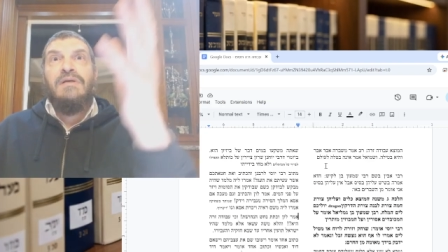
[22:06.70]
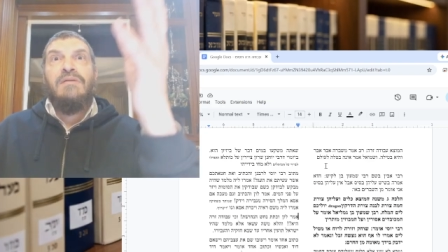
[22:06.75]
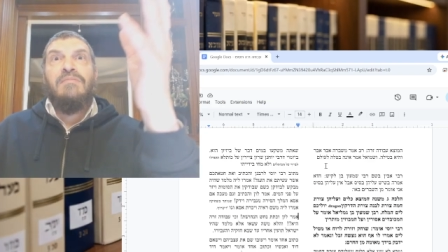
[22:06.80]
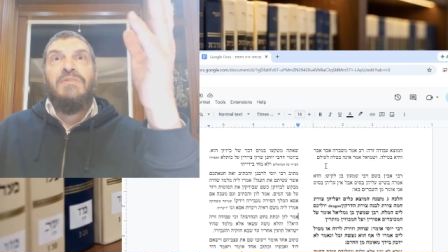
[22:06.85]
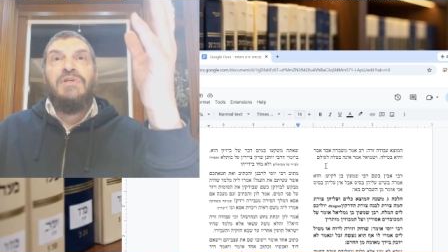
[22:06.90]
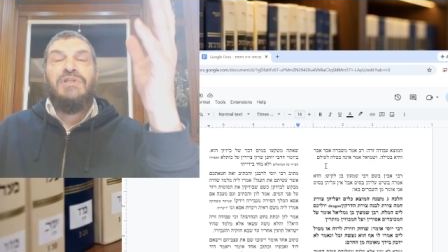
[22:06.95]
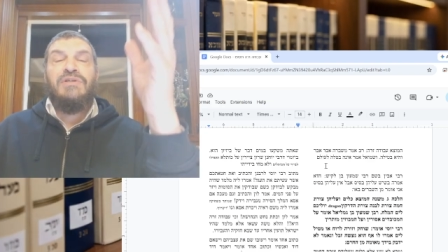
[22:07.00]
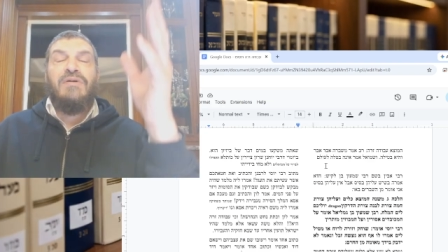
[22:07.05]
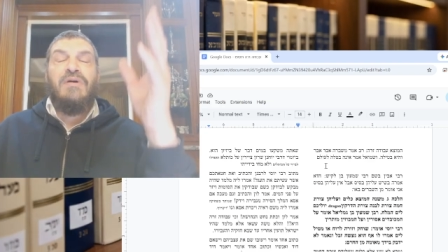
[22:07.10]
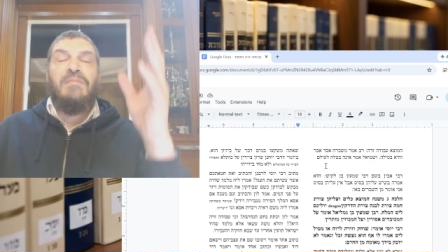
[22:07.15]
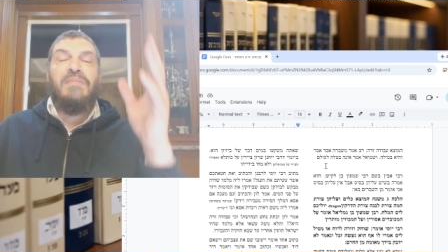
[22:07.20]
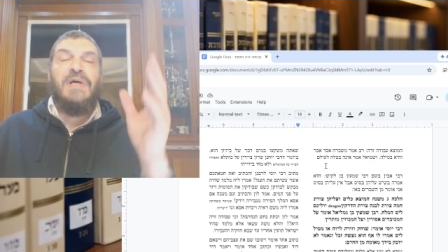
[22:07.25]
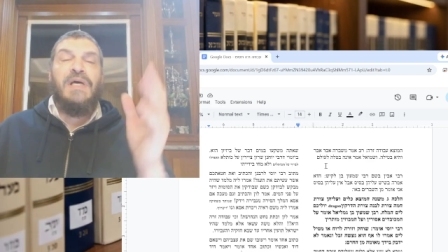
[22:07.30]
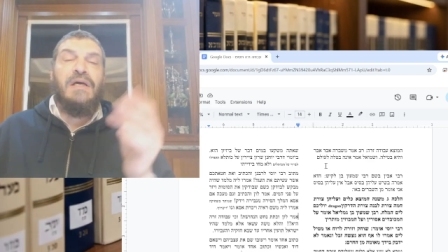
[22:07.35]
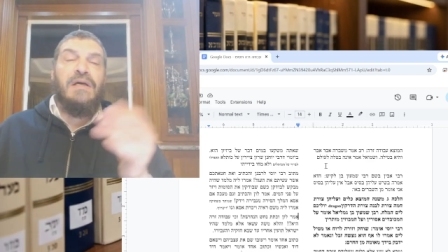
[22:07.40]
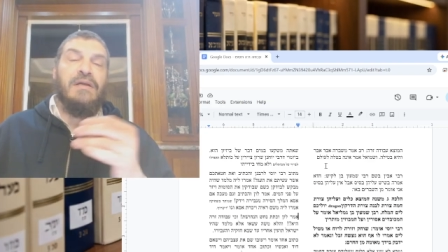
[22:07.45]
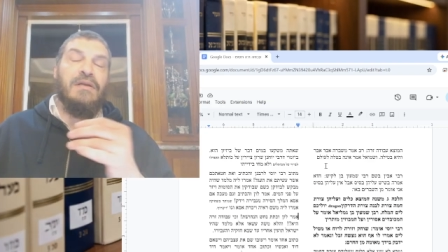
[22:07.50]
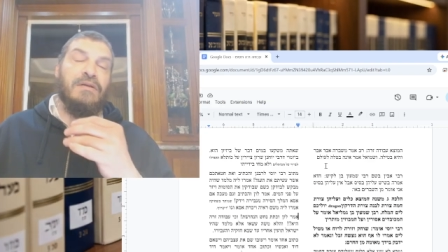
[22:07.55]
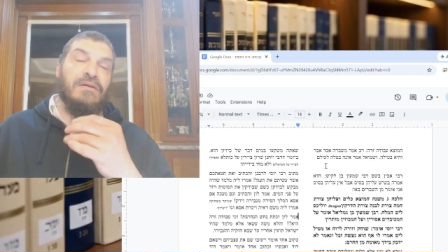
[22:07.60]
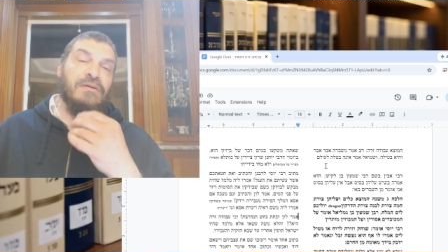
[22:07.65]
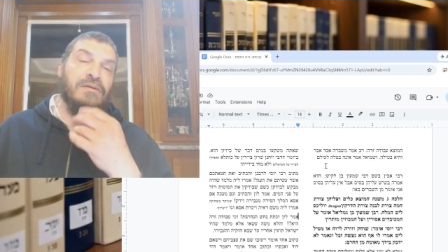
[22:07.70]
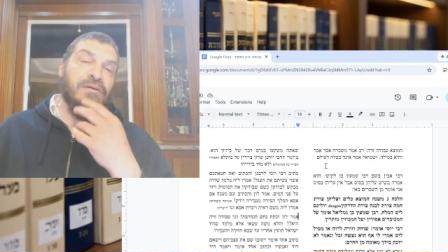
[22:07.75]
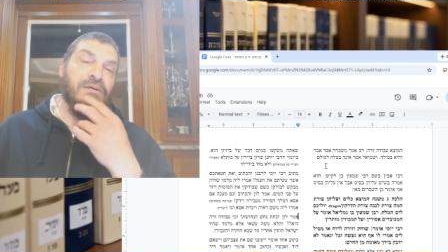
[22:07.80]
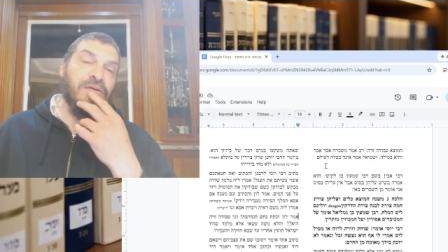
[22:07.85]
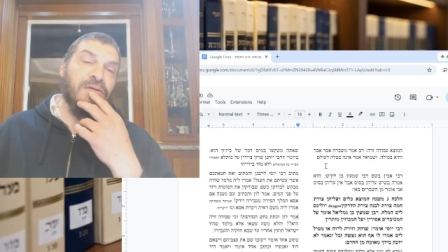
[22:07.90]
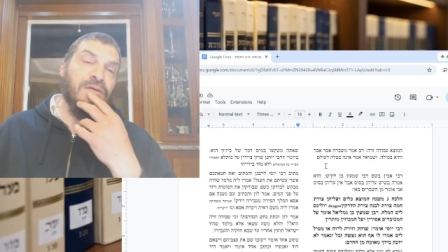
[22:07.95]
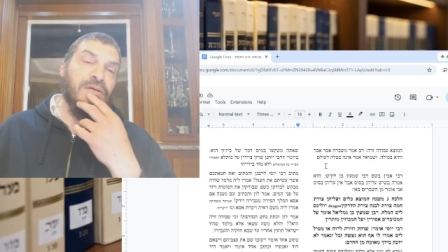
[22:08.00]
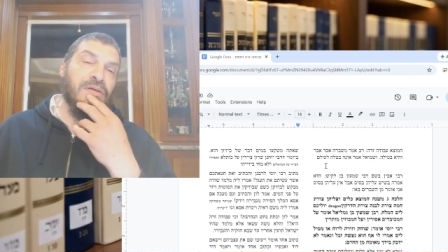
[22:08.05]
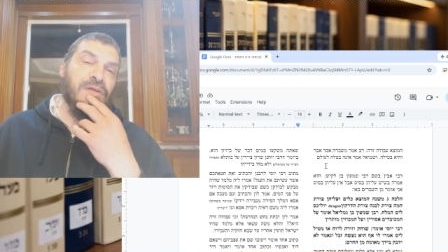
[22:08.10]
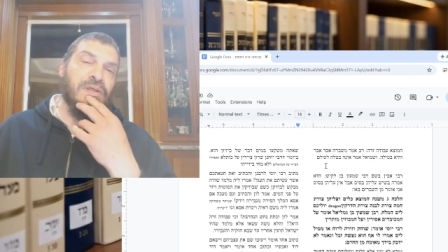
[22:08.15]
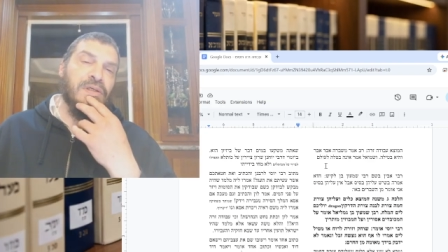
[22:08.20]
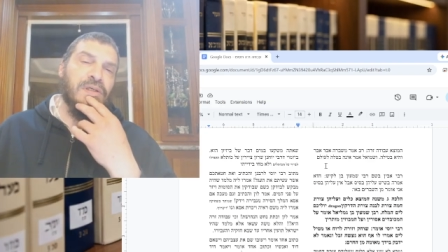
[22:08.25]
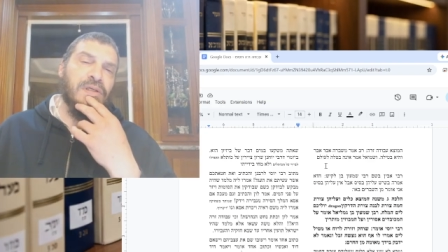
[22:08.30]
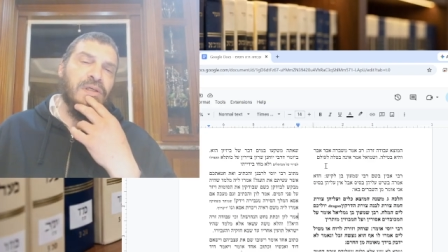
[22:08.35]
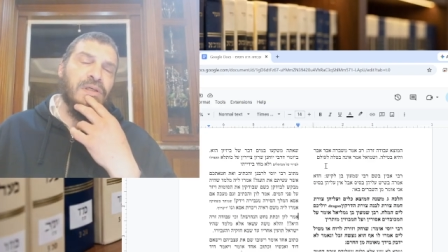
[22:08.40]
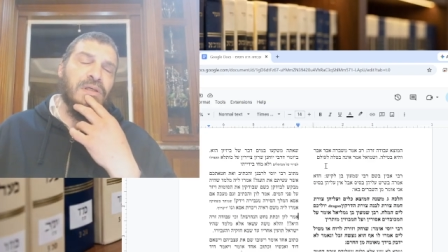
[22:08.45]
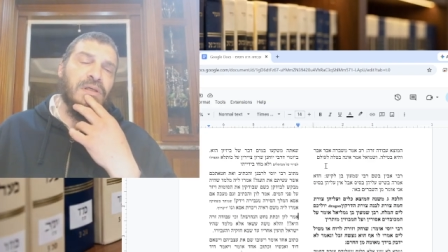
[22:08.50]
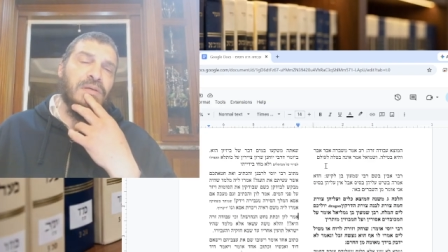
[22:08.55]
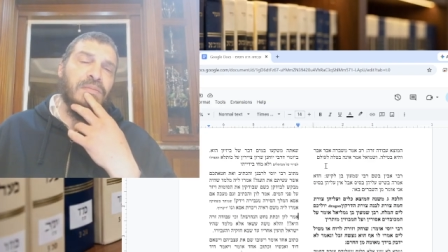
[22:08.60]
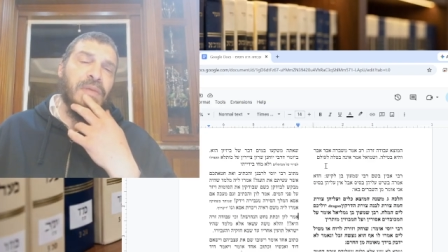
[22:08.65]
Rabbeinu
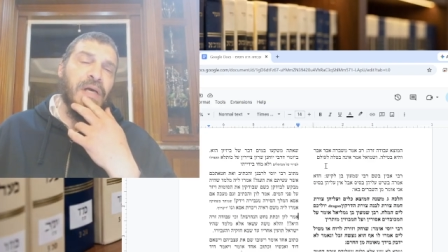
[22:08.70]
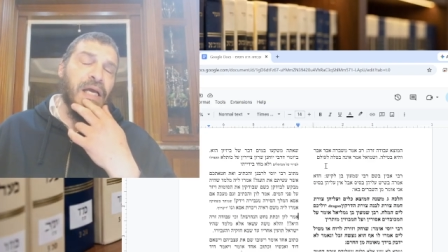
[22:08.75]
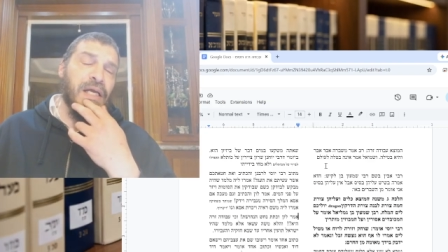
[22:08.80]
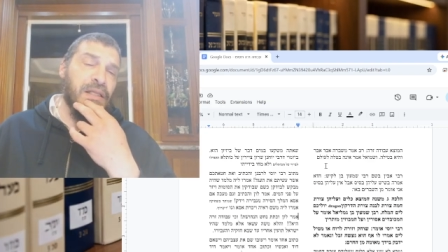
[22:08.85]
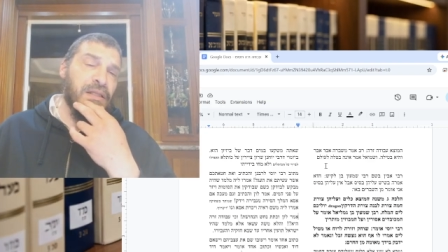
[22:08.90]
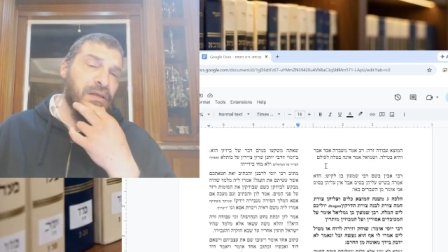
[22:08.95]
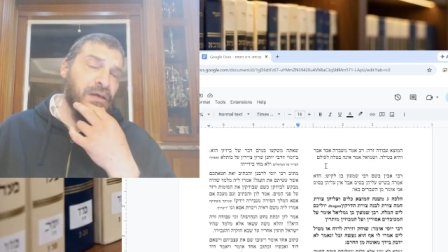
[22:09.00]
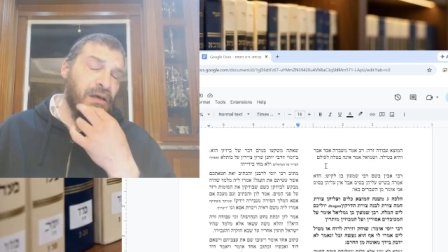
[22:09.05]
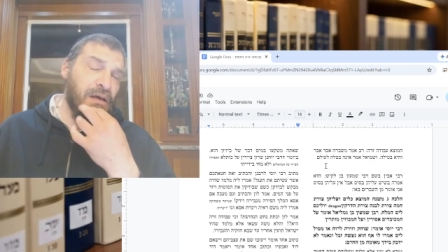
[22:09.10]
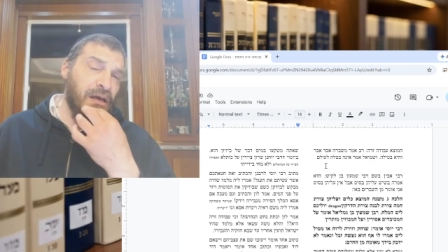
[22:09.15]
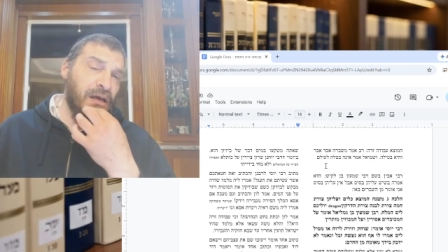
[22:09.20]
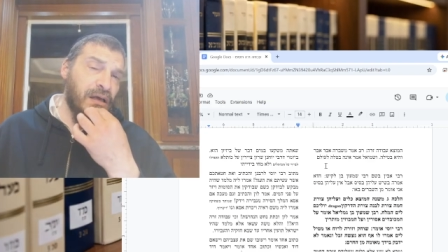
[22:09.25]
made